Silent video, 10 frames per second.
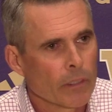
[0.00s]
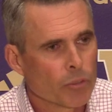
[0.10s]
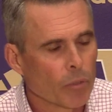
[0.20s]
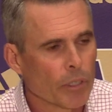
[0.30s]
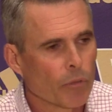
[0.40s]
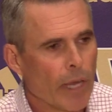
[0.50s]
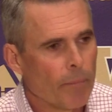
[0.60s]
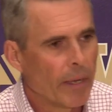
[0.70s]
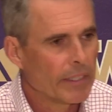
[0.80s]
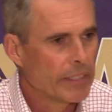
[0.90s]
has really
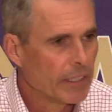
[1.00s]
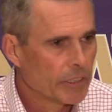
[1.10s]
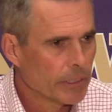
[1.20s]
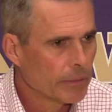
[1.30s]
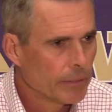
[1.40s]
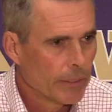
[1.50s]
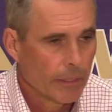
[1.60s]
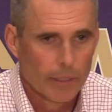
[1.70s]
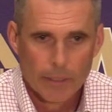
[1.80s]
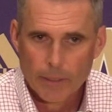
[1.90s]
grabbed my attention.
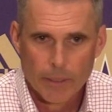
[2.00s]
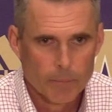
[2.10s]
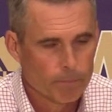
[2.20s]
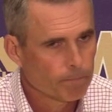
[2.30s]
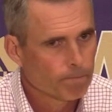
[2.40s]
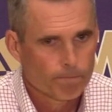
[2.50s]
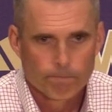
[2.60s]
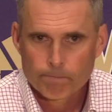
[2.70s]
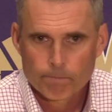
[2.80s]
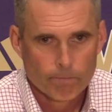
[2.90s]

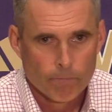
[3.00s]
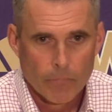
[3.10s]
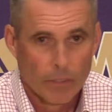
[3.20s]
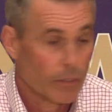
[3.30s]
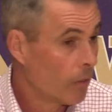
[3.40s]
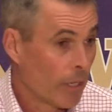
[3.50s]
You know,